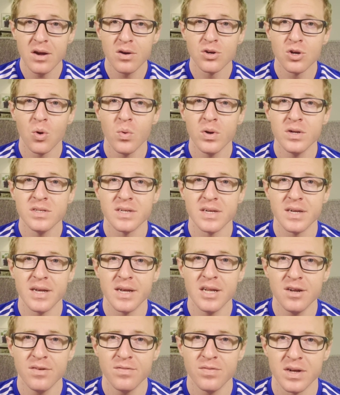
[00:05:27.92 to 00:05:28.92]
are going to
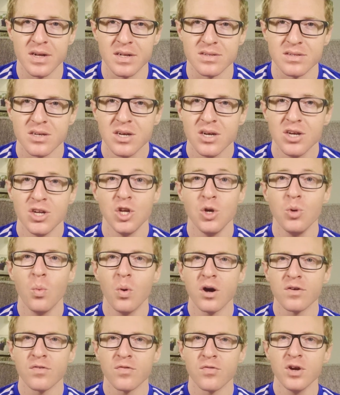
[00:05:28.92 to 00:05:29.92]
innovate. You
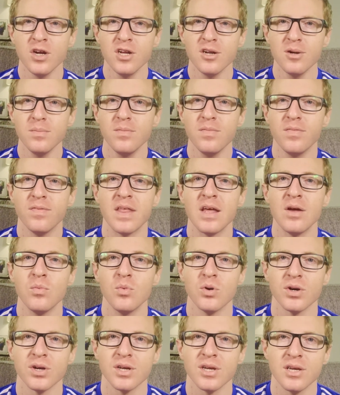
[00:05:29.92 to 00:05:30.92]
want freedom? They
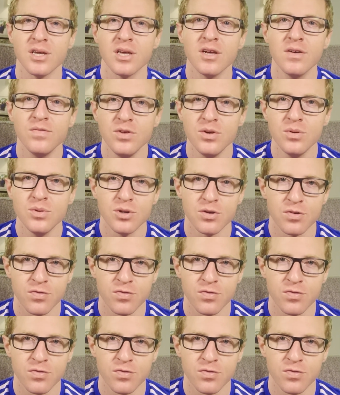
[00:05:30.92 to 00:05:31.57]
will give you your